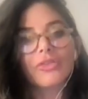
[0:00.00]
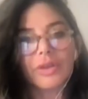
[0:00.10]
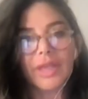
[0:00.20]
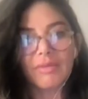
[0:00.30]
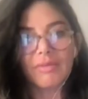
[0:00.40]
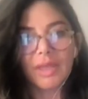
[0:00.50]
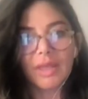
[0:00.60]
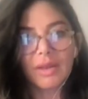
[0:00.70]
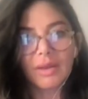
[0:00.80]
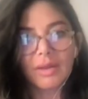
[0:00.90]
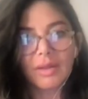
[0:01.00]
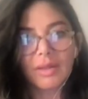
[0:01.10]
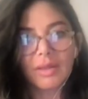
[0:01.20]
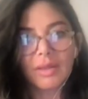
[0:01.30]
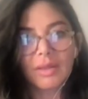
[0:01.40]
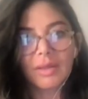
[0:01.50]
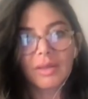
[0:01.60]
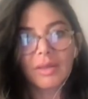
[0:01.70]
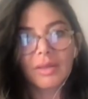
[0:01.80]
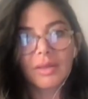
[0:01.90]
are caving in
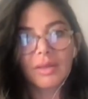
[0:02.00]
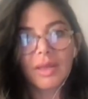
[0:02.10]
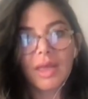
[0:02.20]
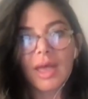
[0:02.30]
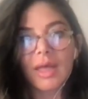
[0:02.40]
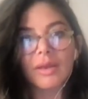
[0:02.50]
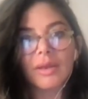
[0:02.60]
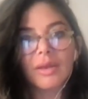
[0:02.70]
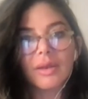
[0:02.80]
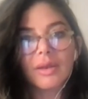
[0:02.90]
and